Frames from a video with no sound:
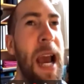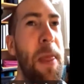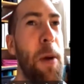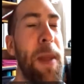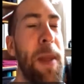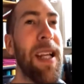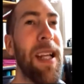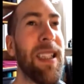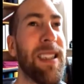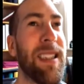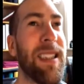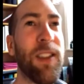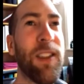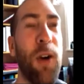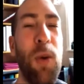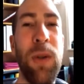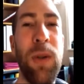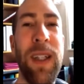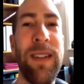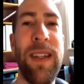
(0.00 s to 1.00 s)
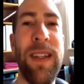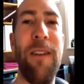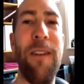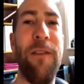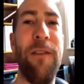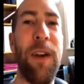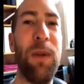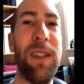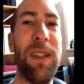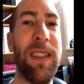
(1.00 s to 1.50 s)
Yeah, no, they just sold it in
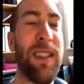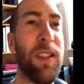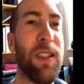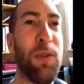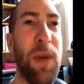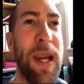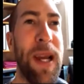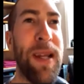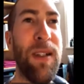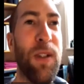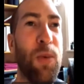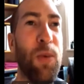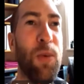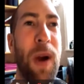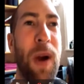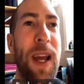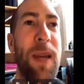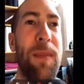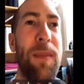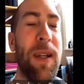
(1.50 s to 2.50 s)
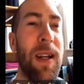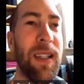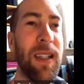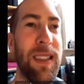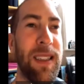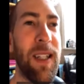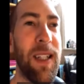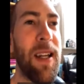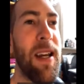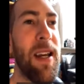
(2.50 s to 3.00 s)
a very strange way
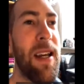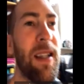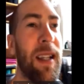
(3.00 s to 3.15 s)
because,